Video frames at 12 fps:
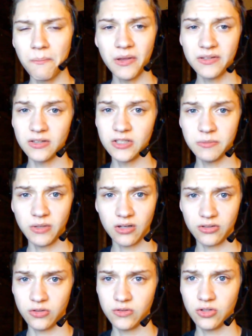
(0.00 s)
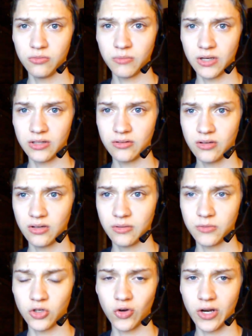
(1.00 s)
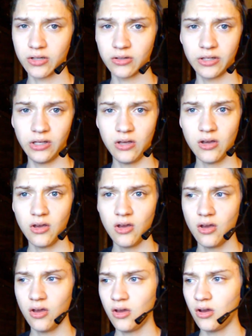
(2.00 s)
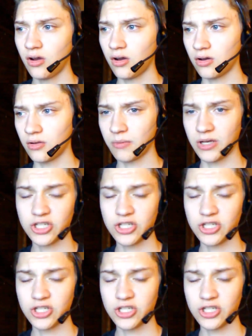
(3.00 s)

message me on YouTube, my, um, directly on my